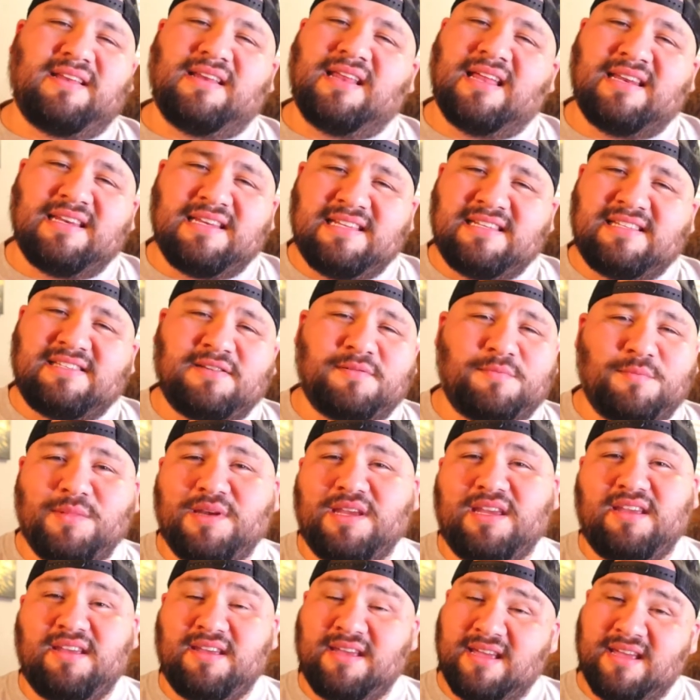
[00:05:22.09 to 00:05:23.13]
At least to
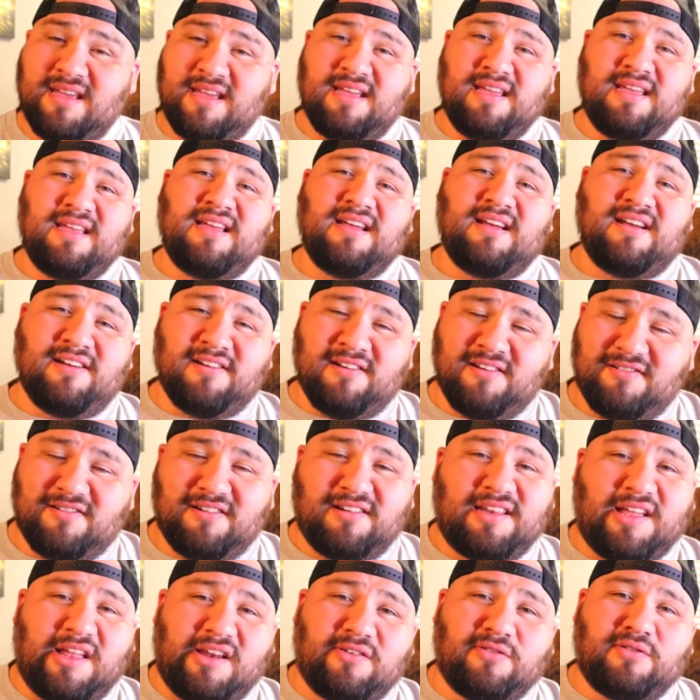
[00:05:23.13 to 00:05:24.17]
me,
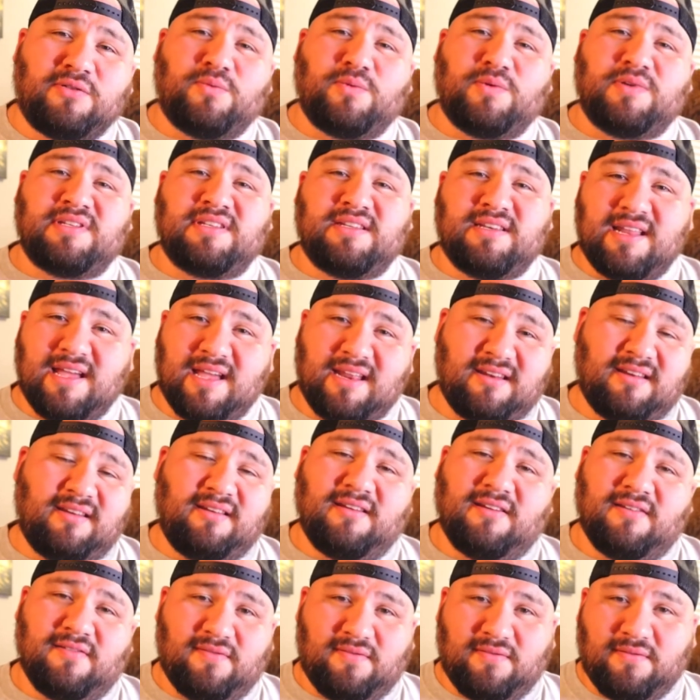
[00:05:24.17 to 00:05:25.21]
$100 was not
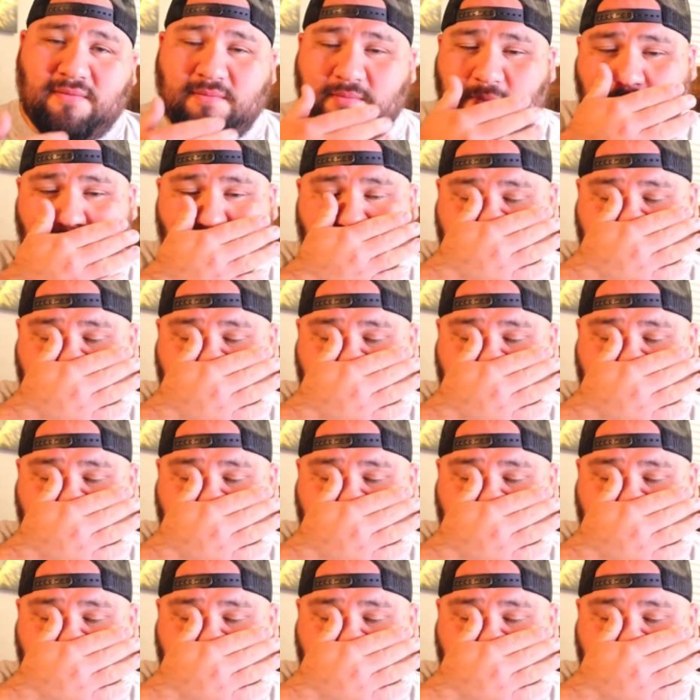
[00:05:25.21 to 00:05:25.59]
enough.